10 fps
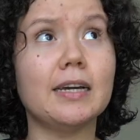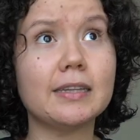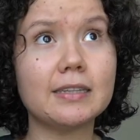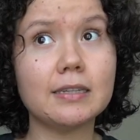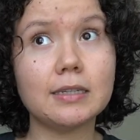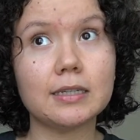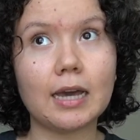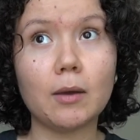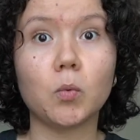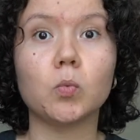I did.
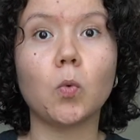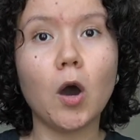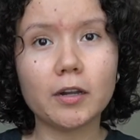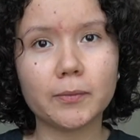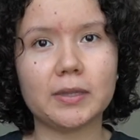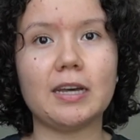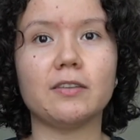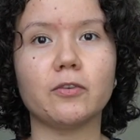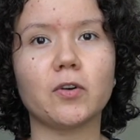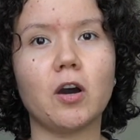I walked with that
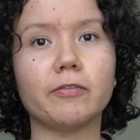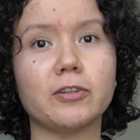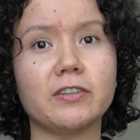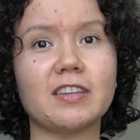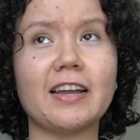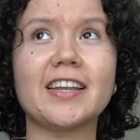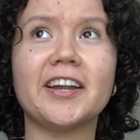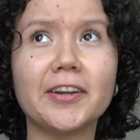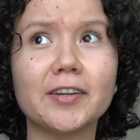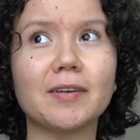self-confidence. I
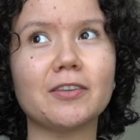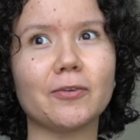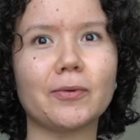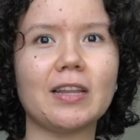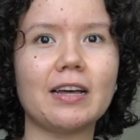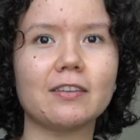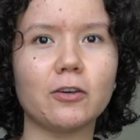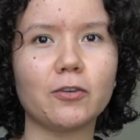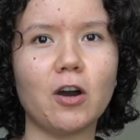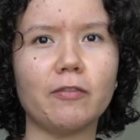carried myself with that
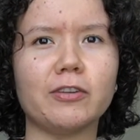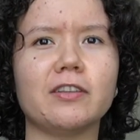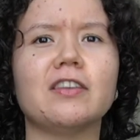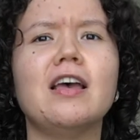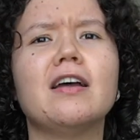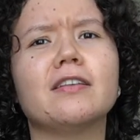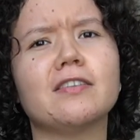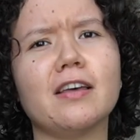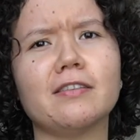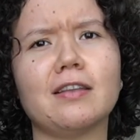self-confidence.
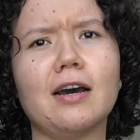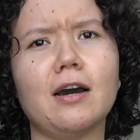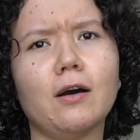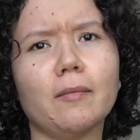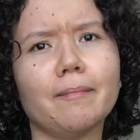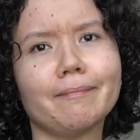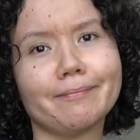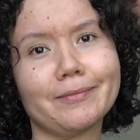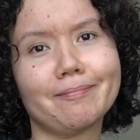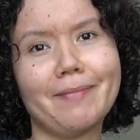Chest out,
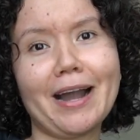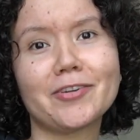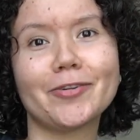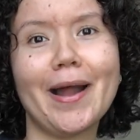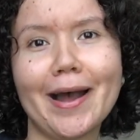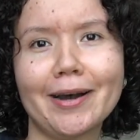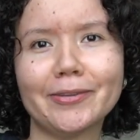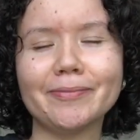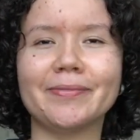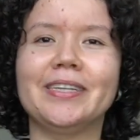my
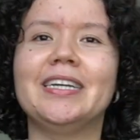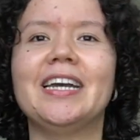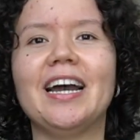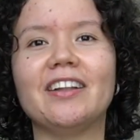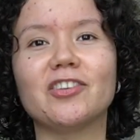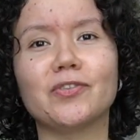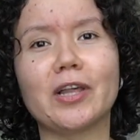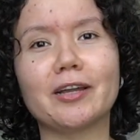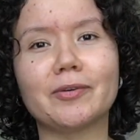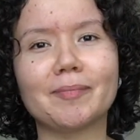crown, and just
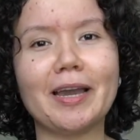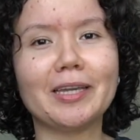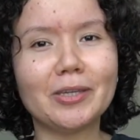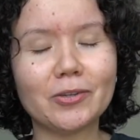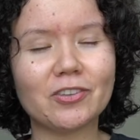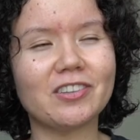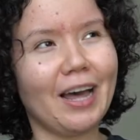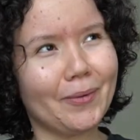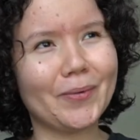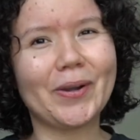like with my heels, because
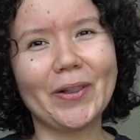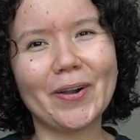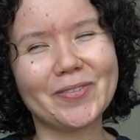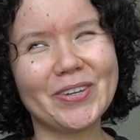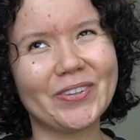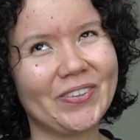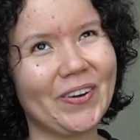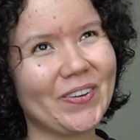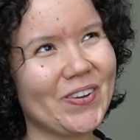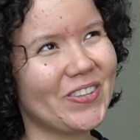I would wear a lot of heels when
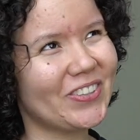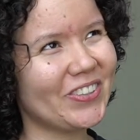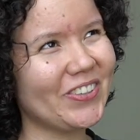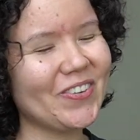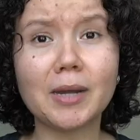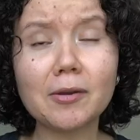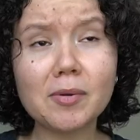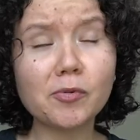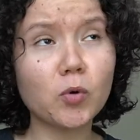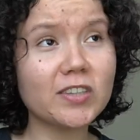I would go to school. But I
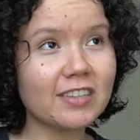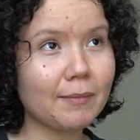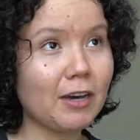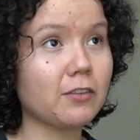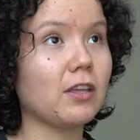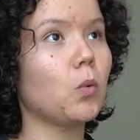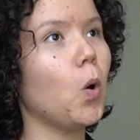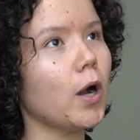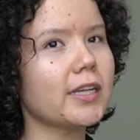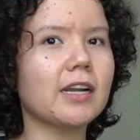remember one time I was like
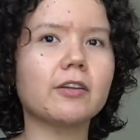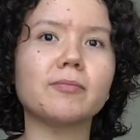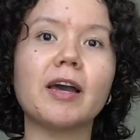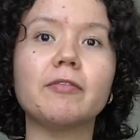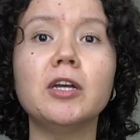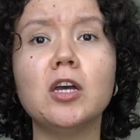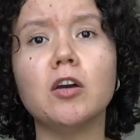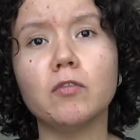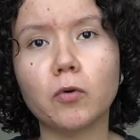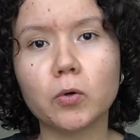walking out of my
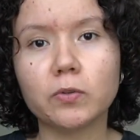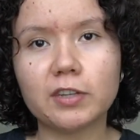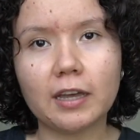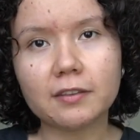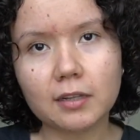vocal jazz